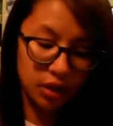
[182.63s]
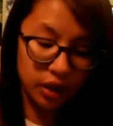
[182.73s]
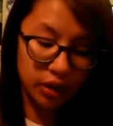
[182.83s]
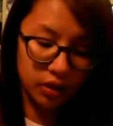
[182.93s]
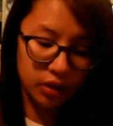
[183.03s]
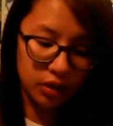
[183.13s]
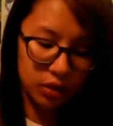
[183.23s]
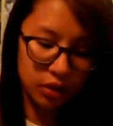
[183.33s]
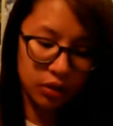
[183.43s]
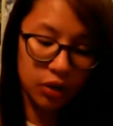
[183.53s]
like
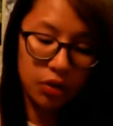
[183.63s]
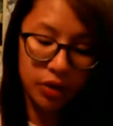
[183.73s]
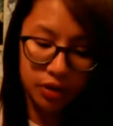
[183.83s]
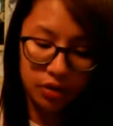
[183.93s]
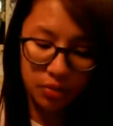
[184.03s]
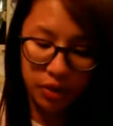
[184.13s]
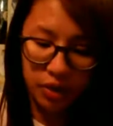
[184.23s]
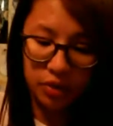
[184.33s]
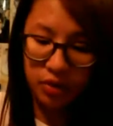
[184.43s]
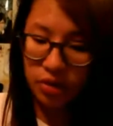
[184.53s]
you're going
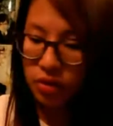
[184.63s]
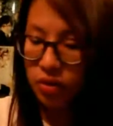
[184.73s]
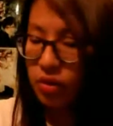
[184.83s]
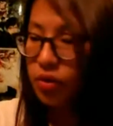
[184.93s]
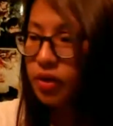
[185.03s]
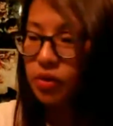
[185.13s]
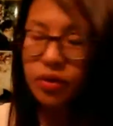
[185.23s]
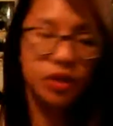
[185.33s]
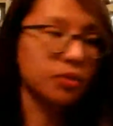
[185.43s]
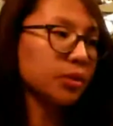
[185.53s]
somewhere or you're going
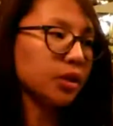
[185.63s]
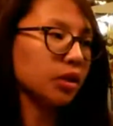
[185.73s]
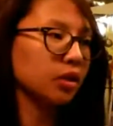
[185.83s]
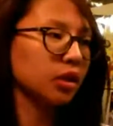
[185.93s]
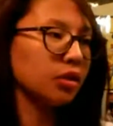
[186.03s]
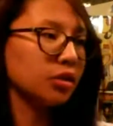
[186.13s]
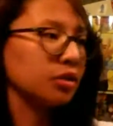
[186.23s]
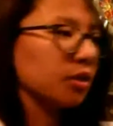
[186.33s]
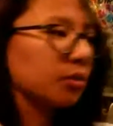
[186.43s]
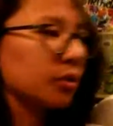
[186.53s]
towards something. I'll
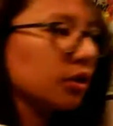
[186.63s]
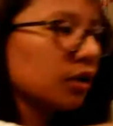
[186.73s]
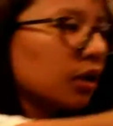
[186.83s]
use that.